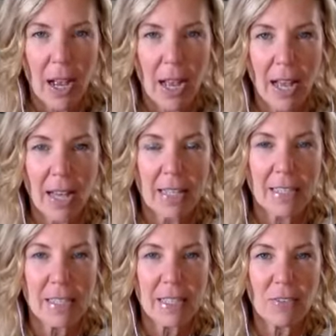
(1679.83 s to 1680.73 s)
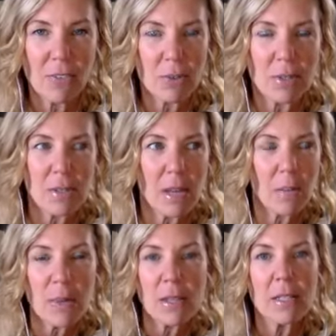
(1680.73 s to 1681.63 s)
And if you
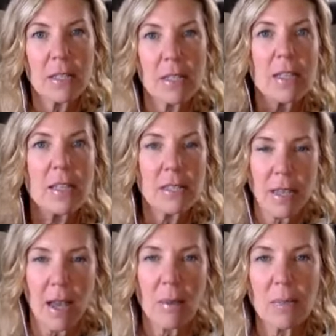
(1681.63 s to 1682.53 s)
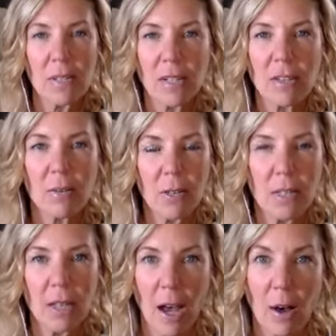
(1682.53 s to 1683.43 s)
step into these steps, it can
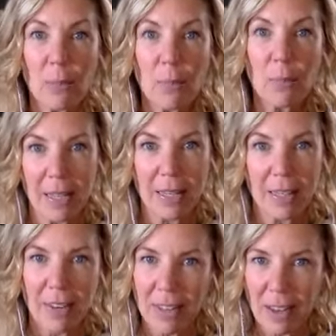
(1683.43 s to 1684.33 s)
really help you get there a lot